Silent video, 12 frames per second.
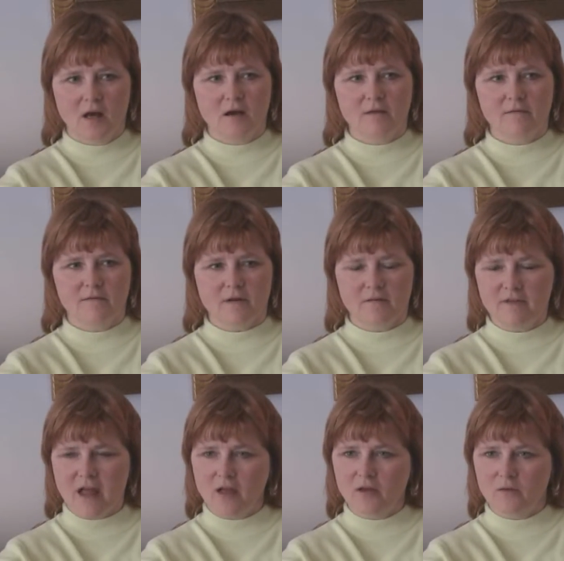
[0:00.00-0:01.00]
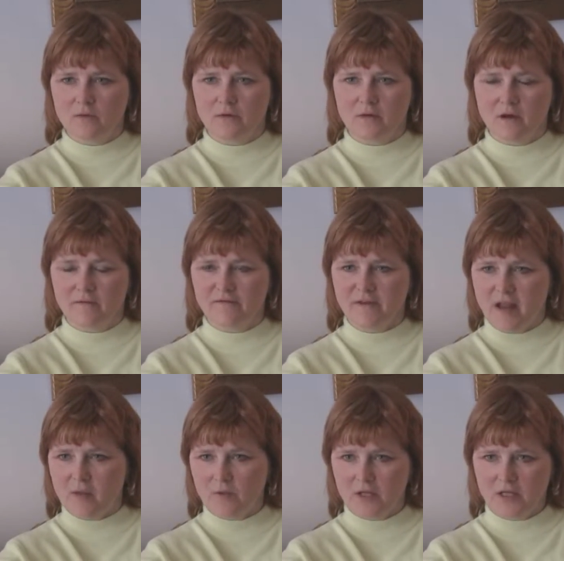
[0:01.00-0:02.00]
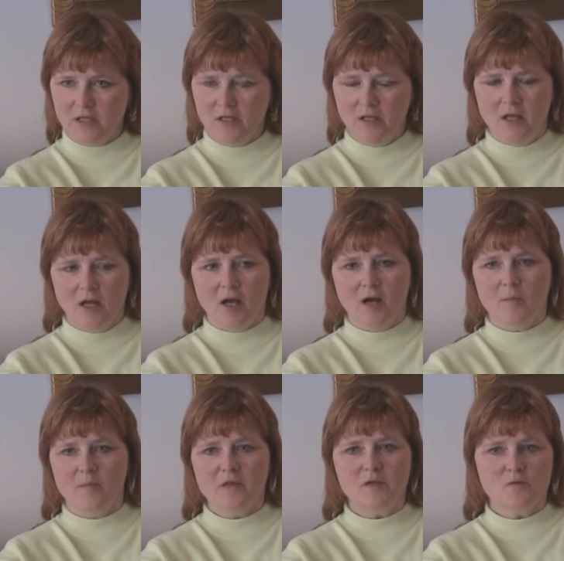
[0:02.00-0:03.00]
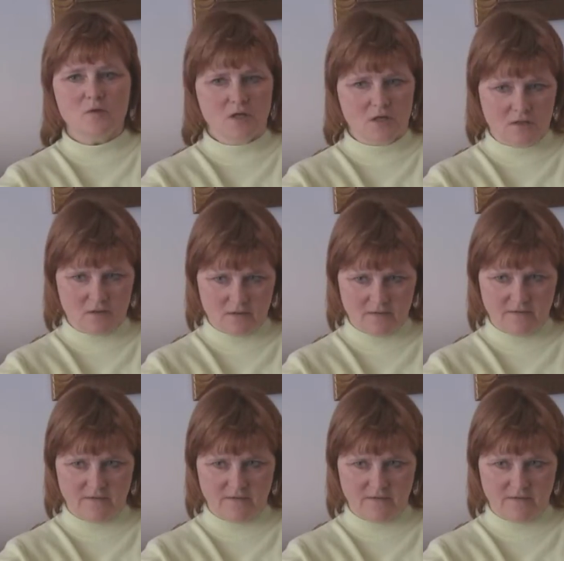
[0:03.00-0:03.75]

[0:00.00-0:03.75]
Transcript: of, of value and of family um, and the traditions of